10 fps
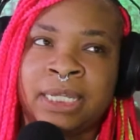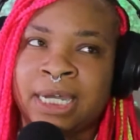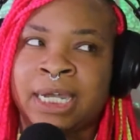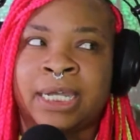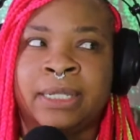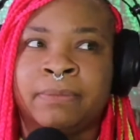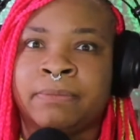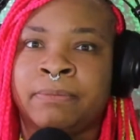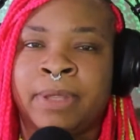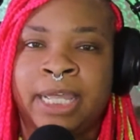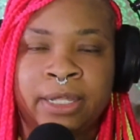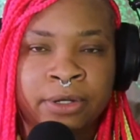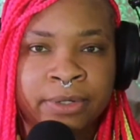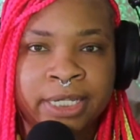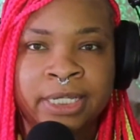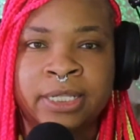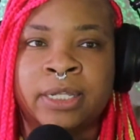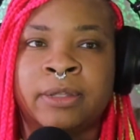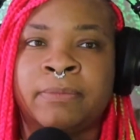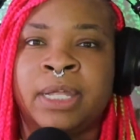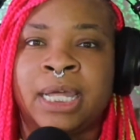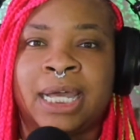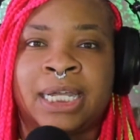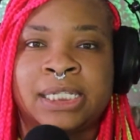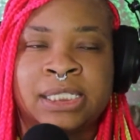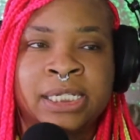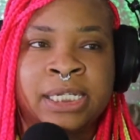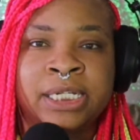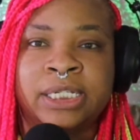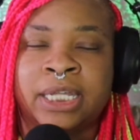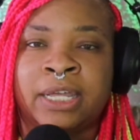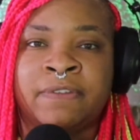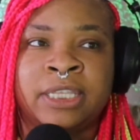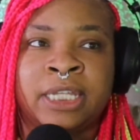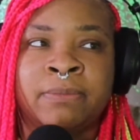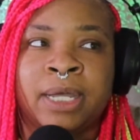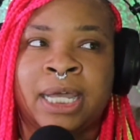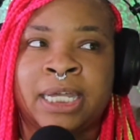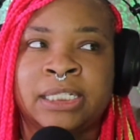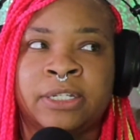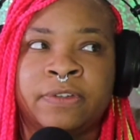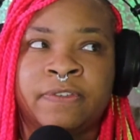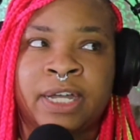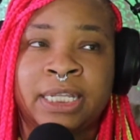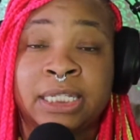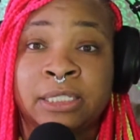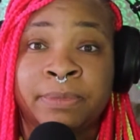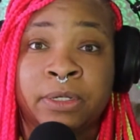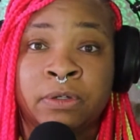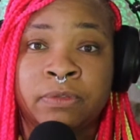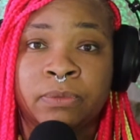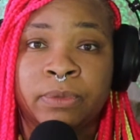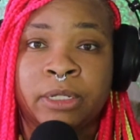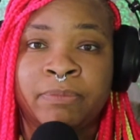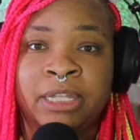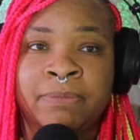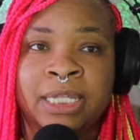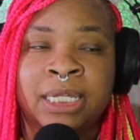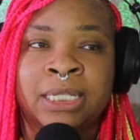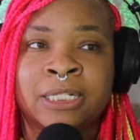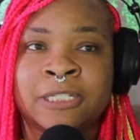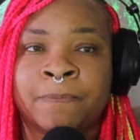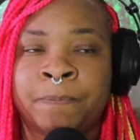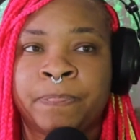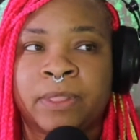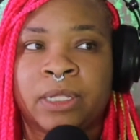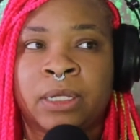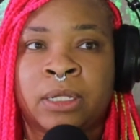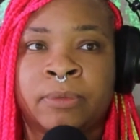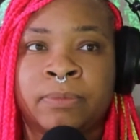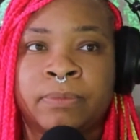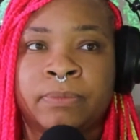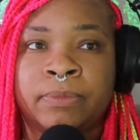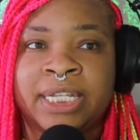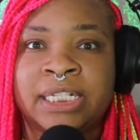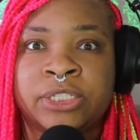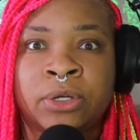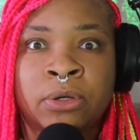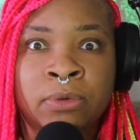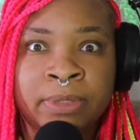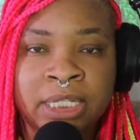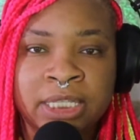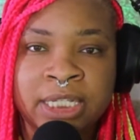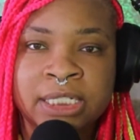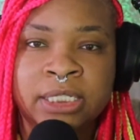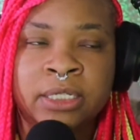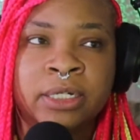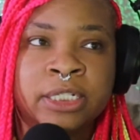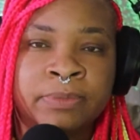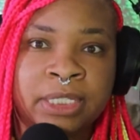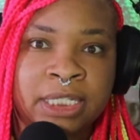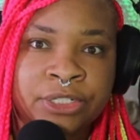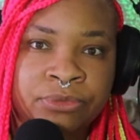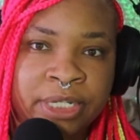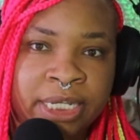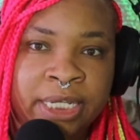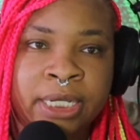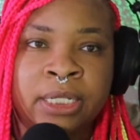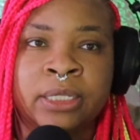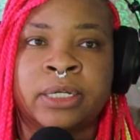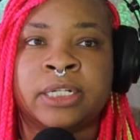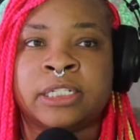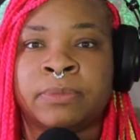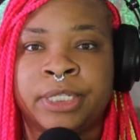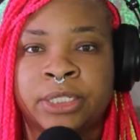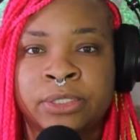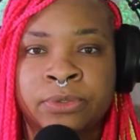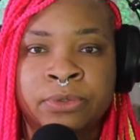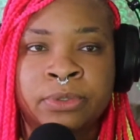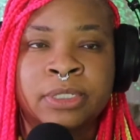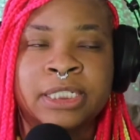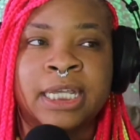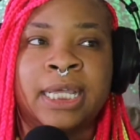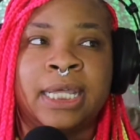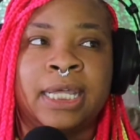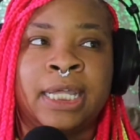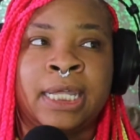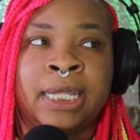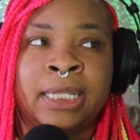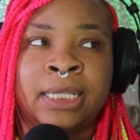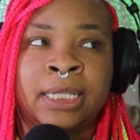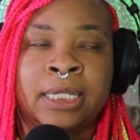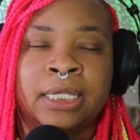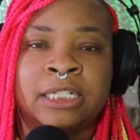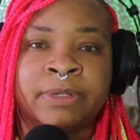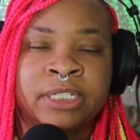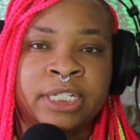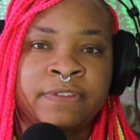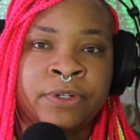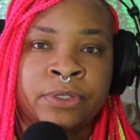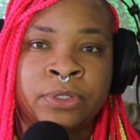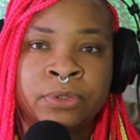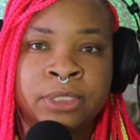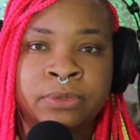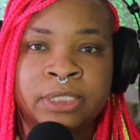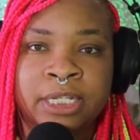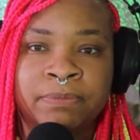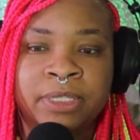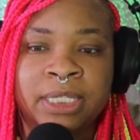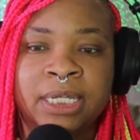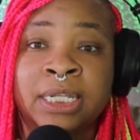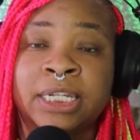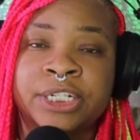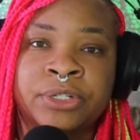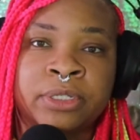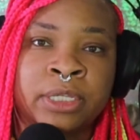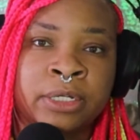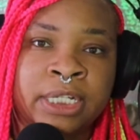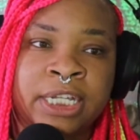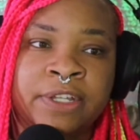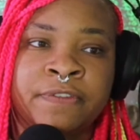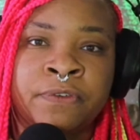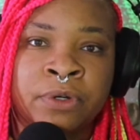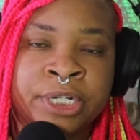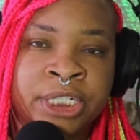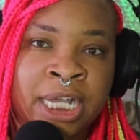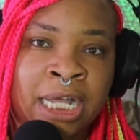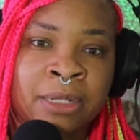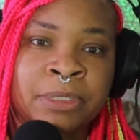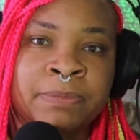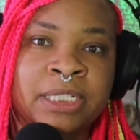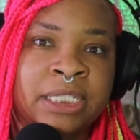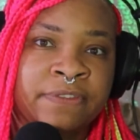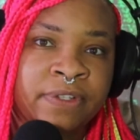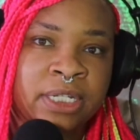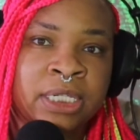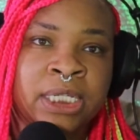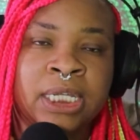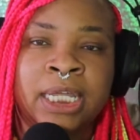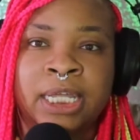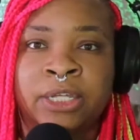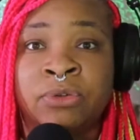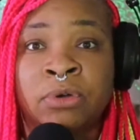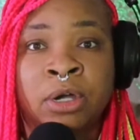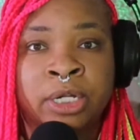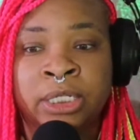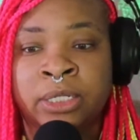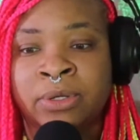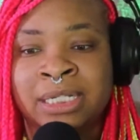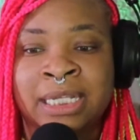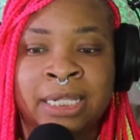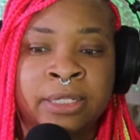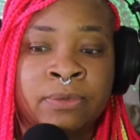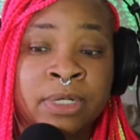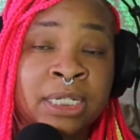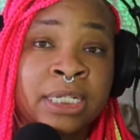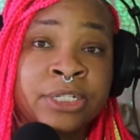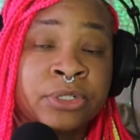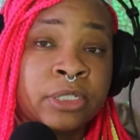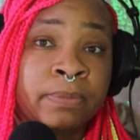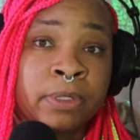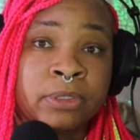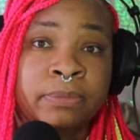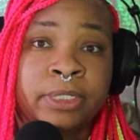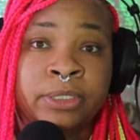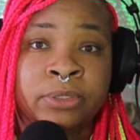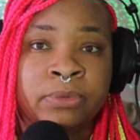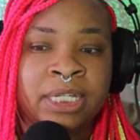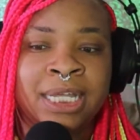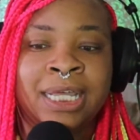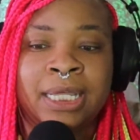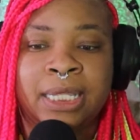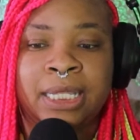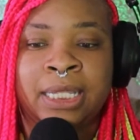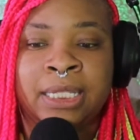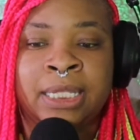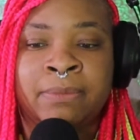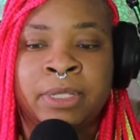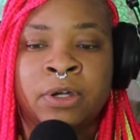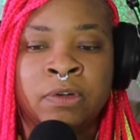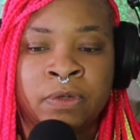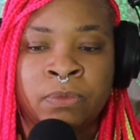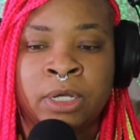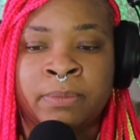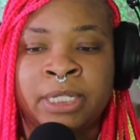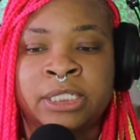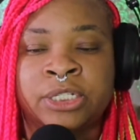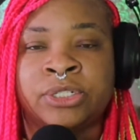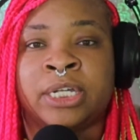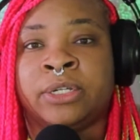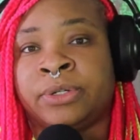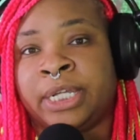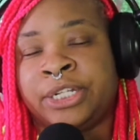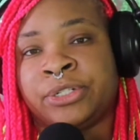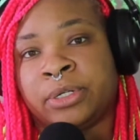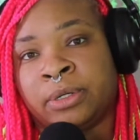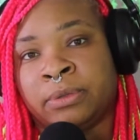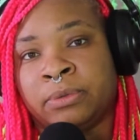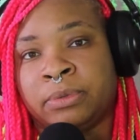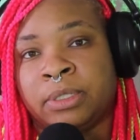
I make curriculum, I teach and everything, but I still find it to be overwhelming because it's so many things to learn, so many things you can learn, so many tools. And especially if you're new to something, unless you're learning it for a job specifically and you already know exactly what it is you're supposed to be doing, it can be overwhelming to try to create your own